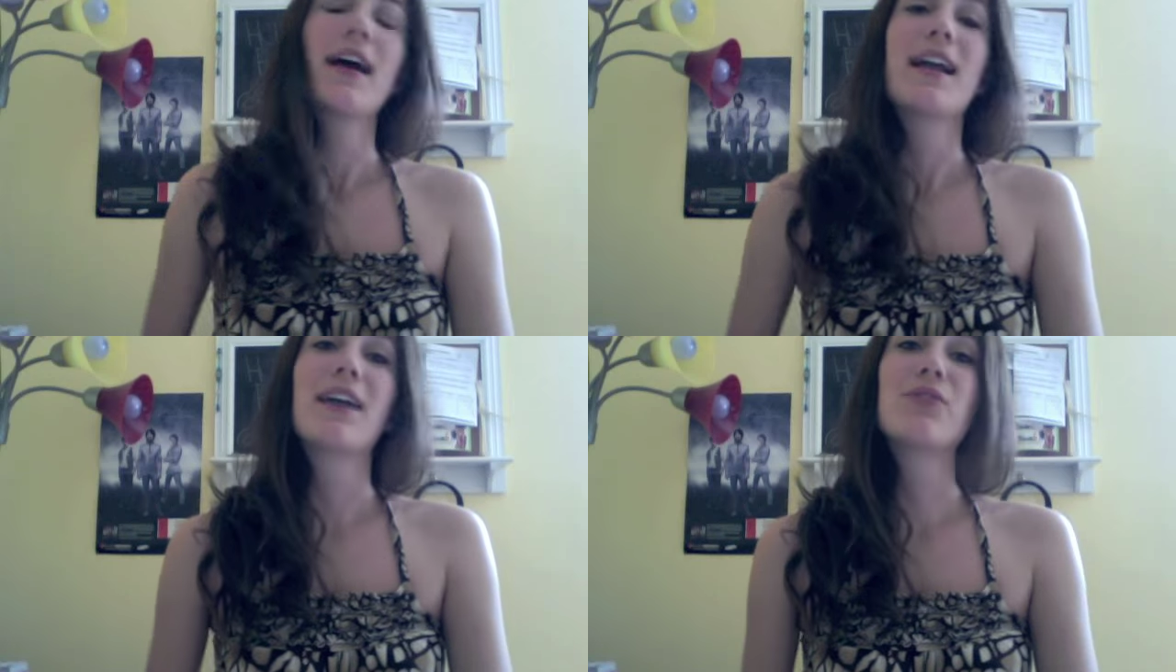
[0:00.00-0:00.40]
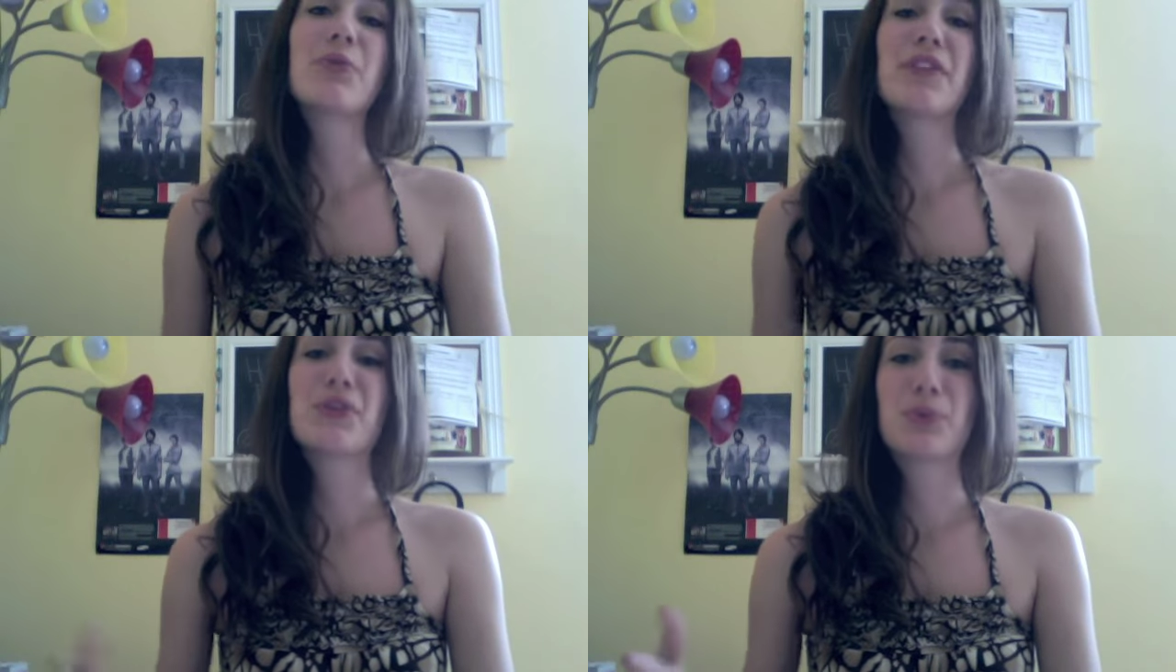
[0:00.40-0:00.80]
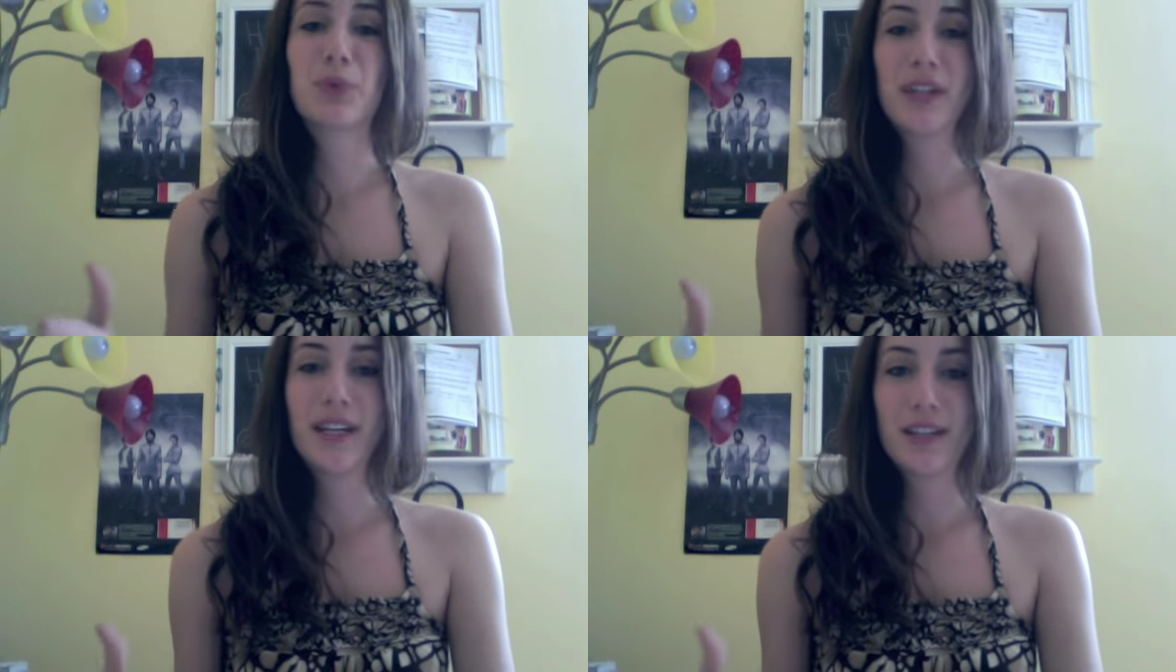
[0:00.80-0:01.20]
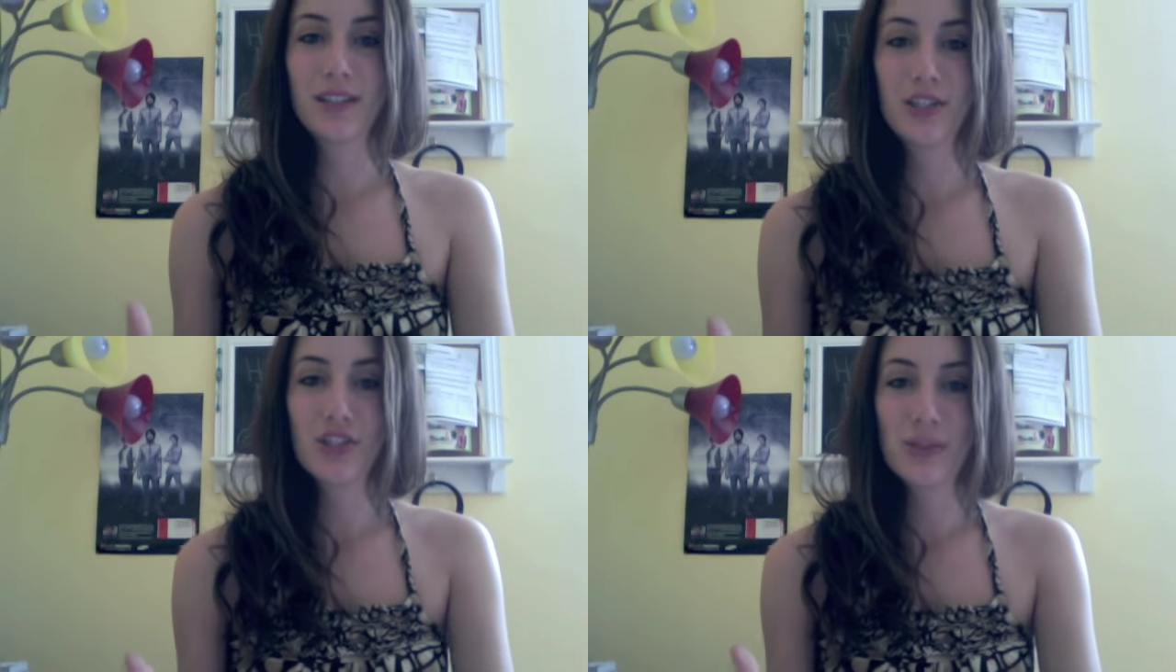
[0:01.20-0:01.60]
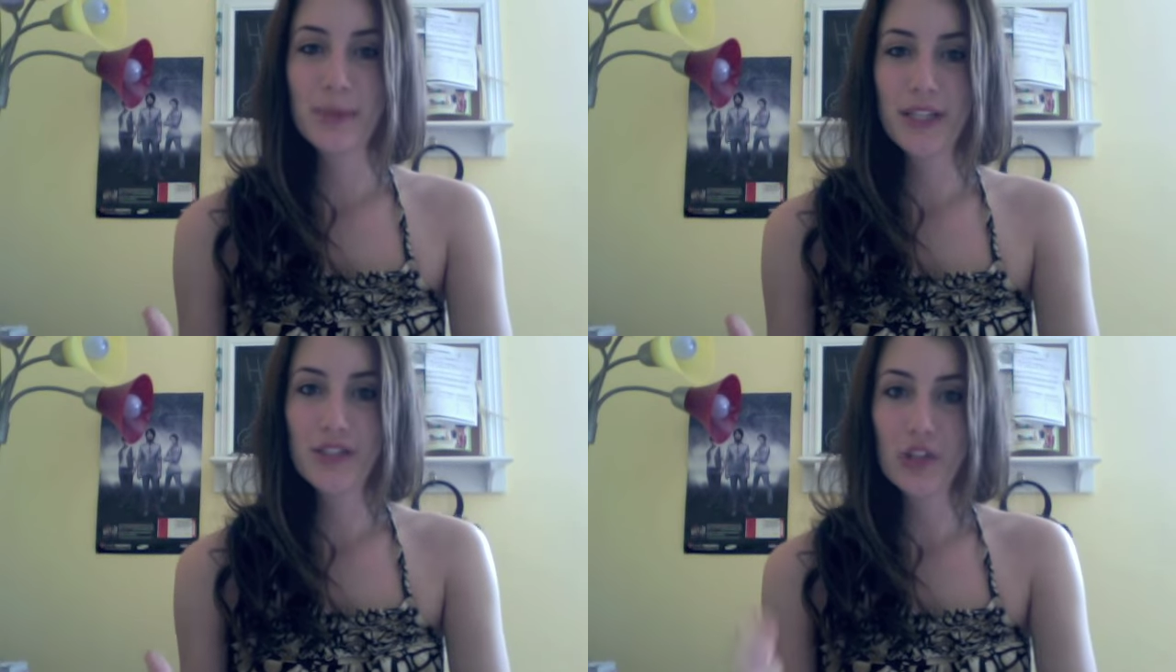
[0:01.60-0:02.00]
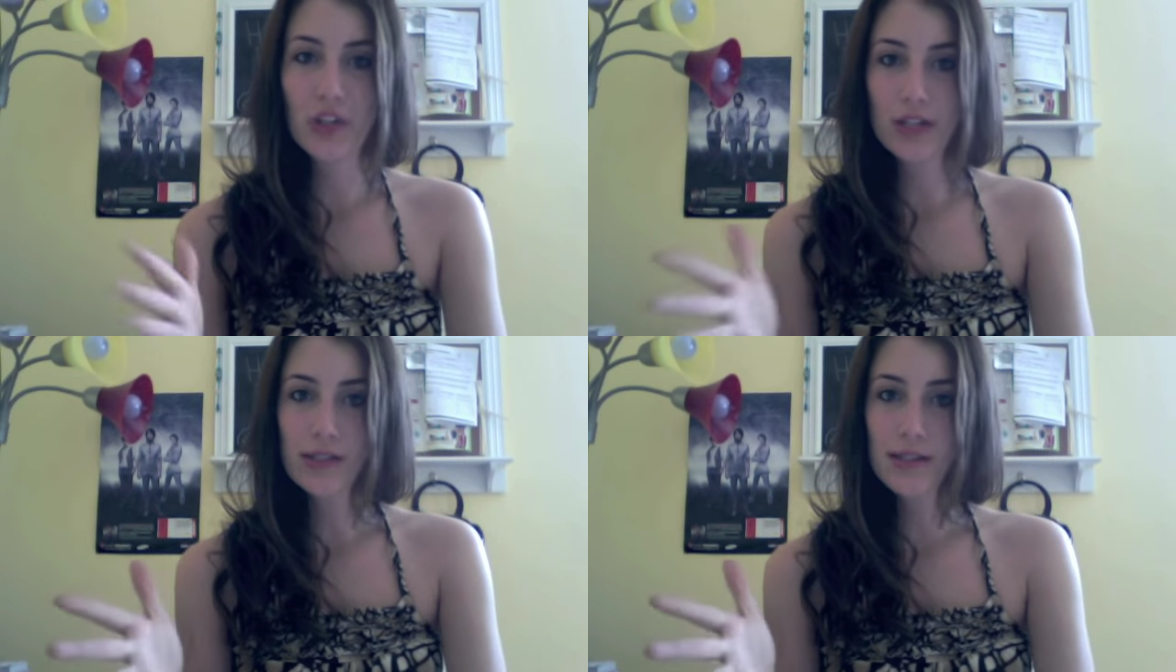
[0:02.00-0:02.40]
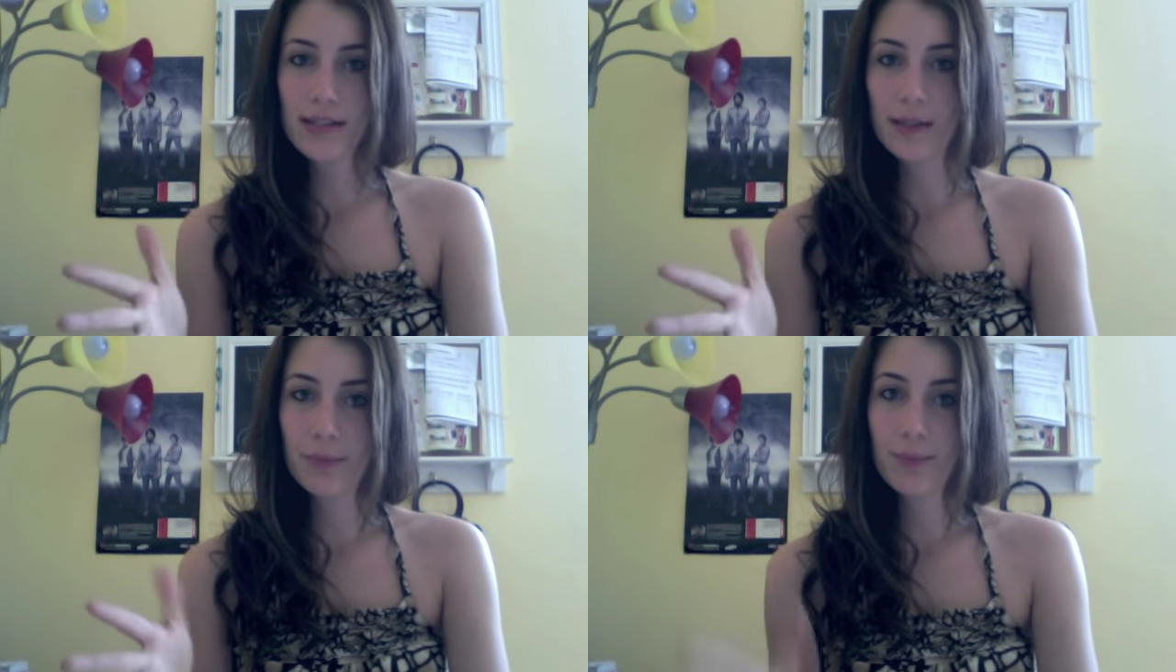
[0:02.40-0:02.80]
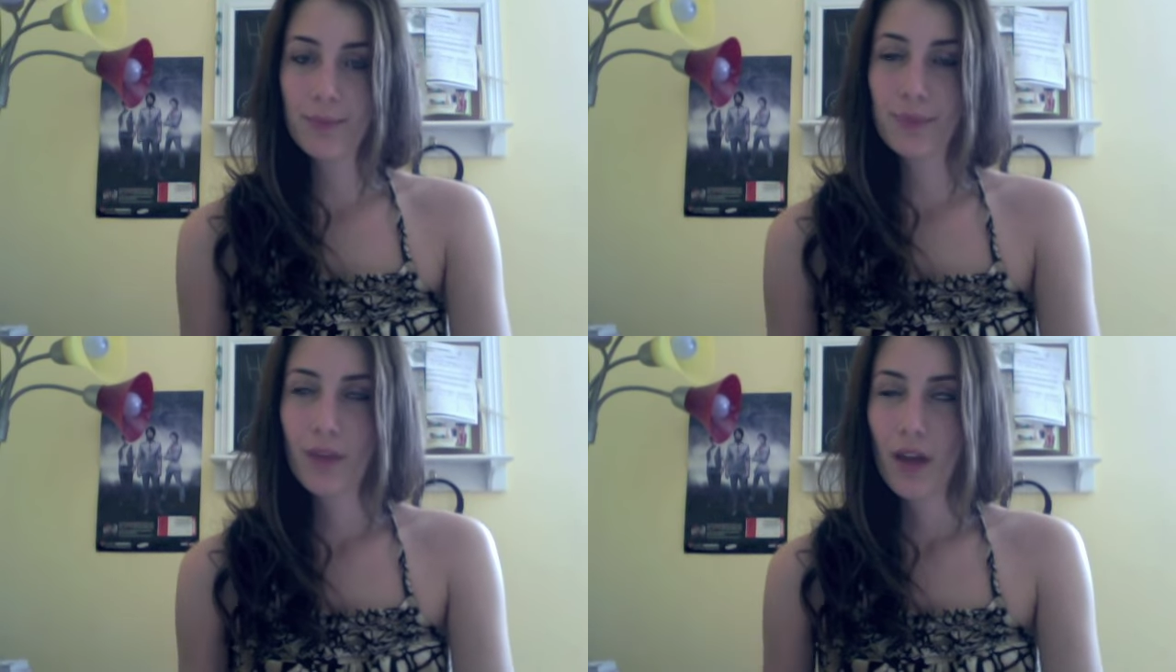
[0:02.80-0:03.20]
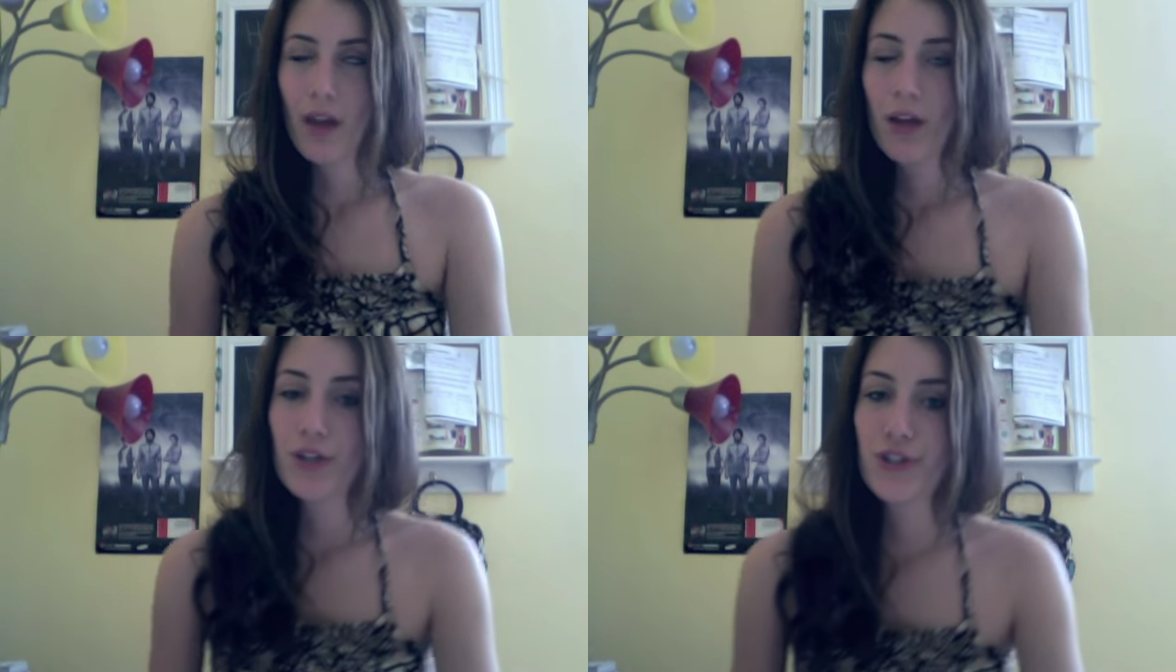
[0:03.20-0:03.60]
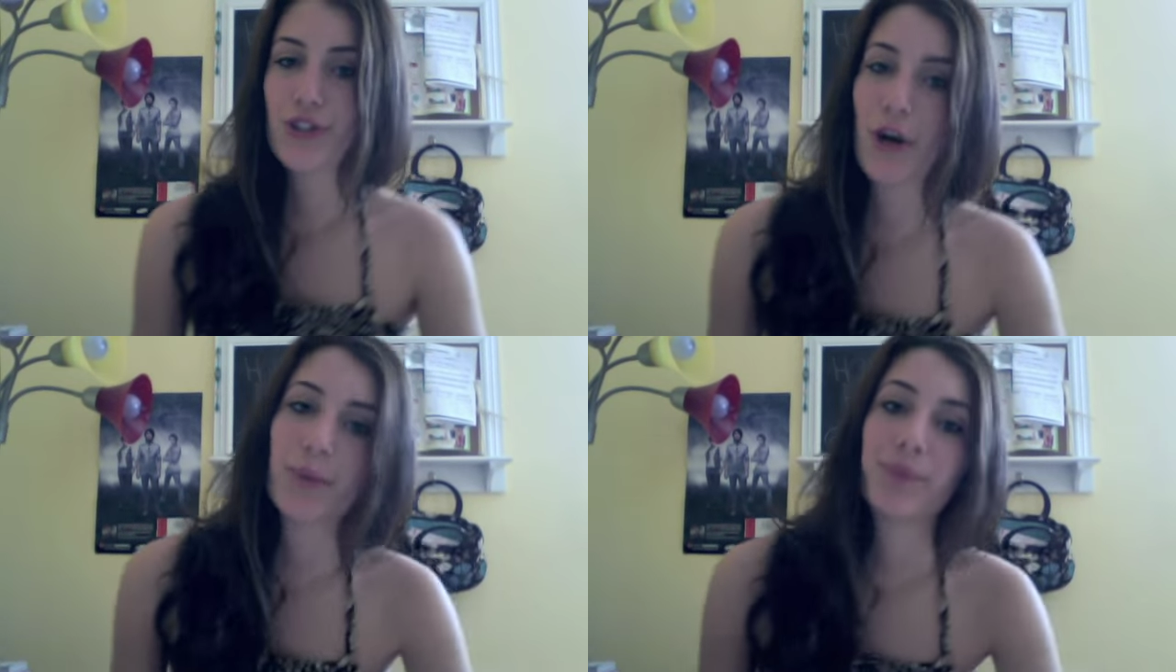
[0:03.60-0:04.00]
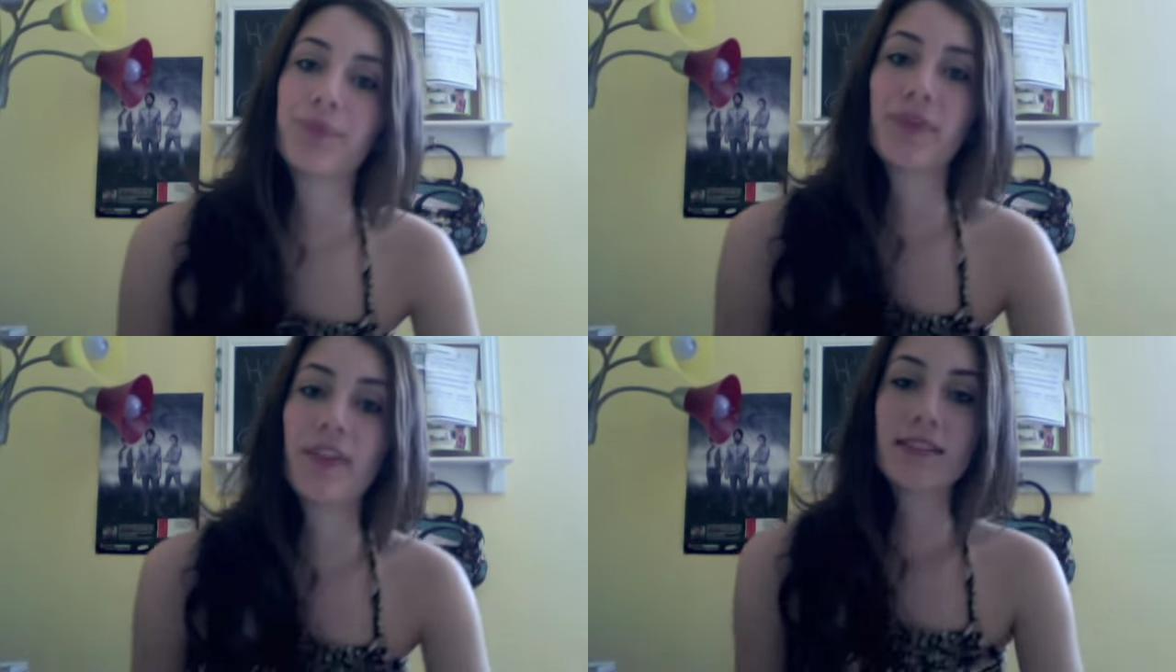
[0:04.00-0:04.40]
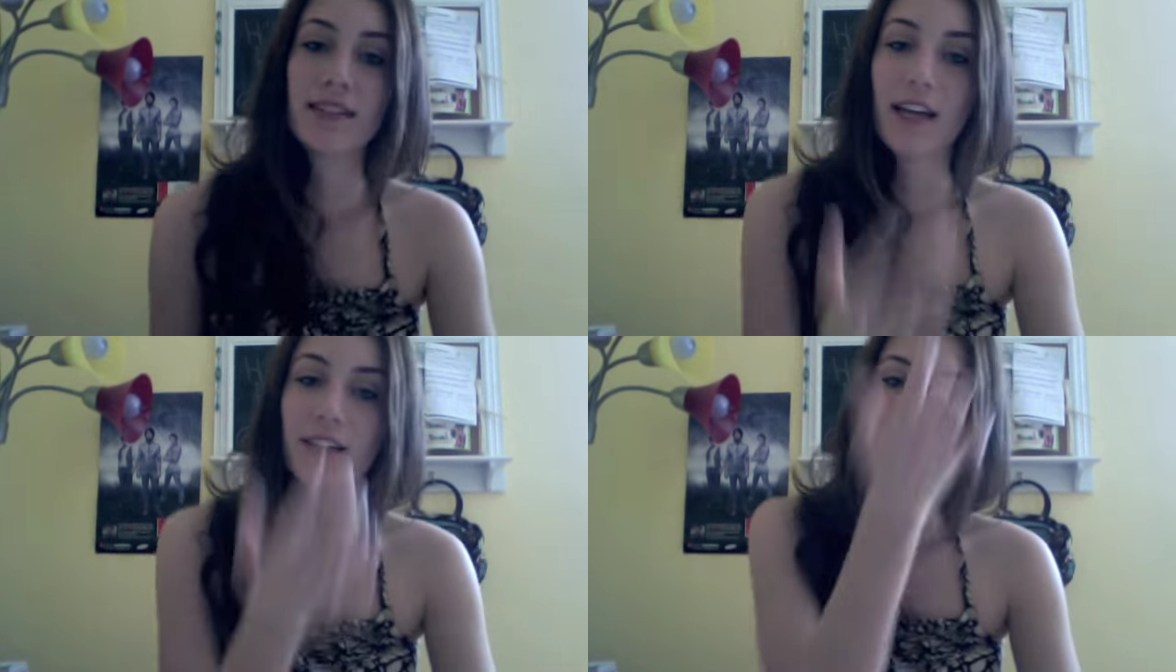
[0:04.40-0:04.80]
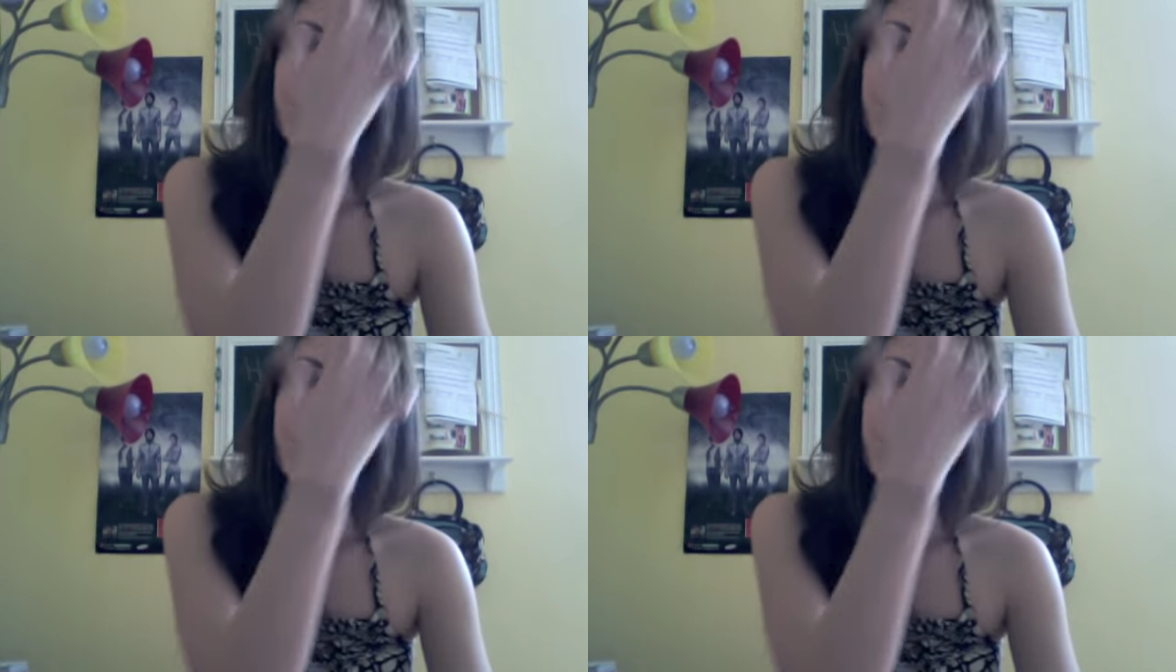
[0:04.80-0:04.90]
And I have to wear these really ugly shoes because they're non-slip. So that's that.